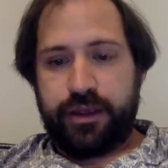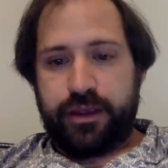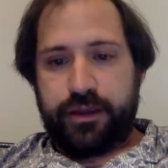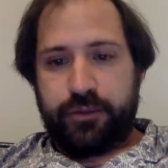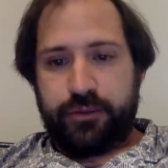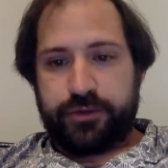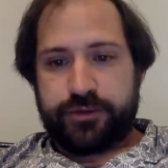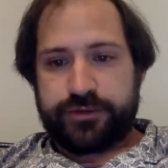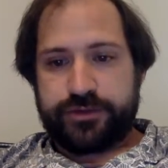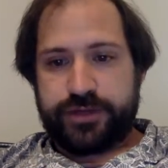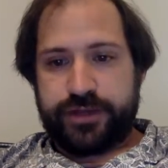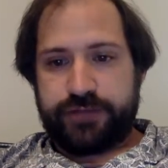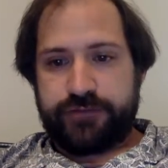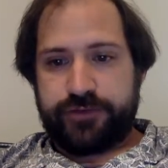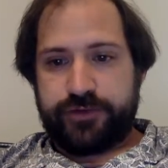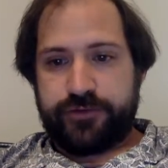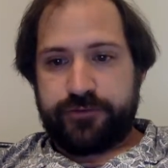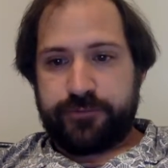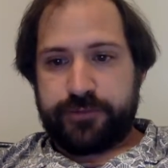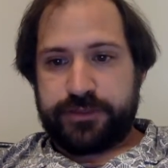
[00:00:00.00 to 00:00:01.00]
which shave
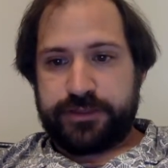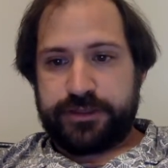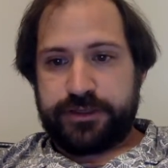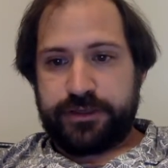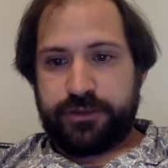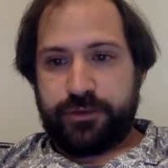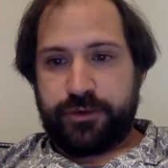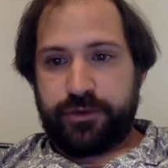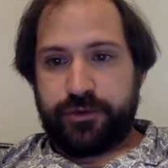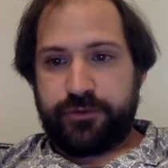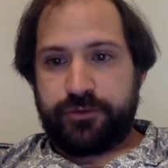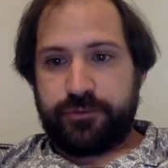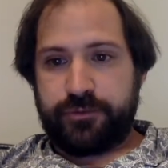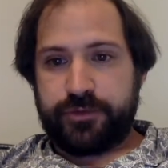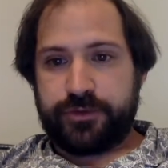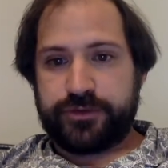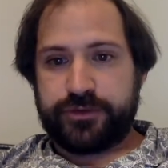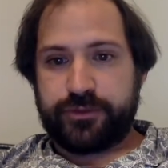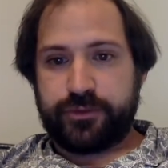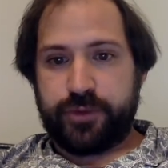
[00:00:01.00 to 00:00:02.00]
off material
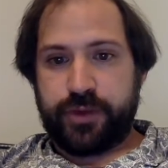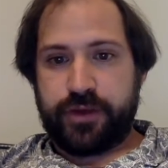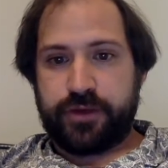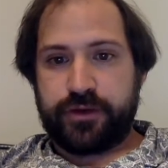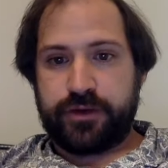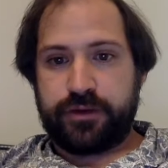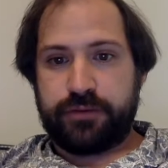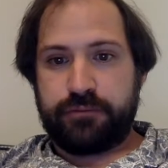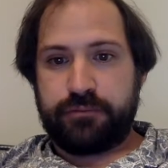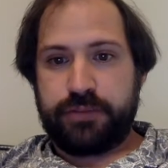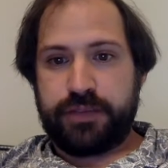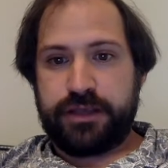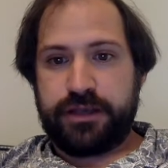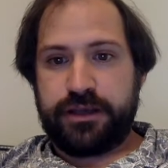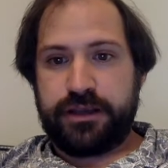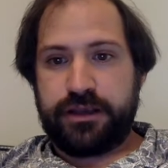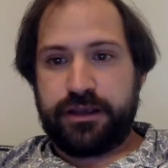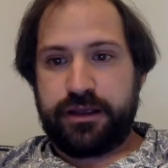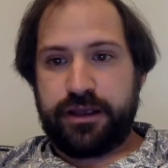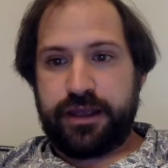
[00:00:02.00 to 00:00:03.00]
from the surrounding
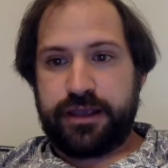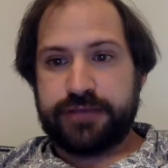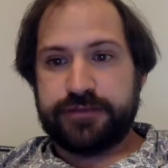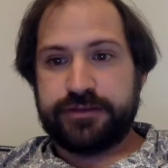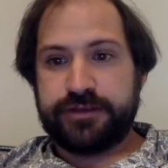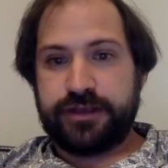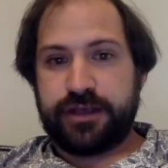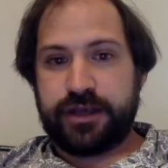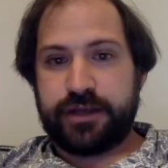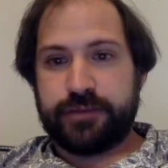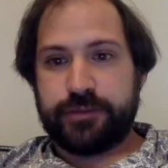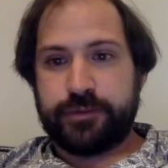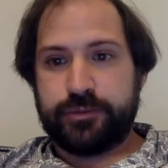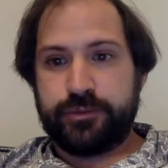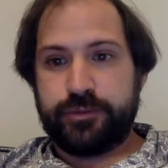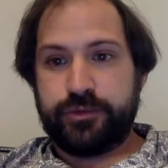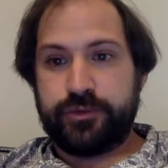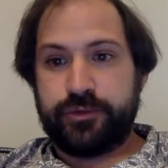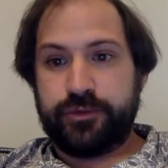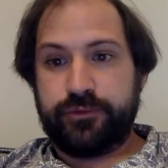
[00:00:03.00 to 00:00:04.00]
media as the
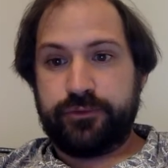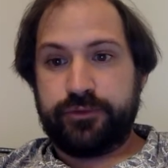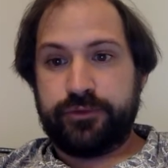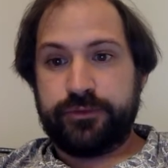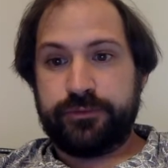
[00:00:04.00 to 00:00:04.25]
animal moves.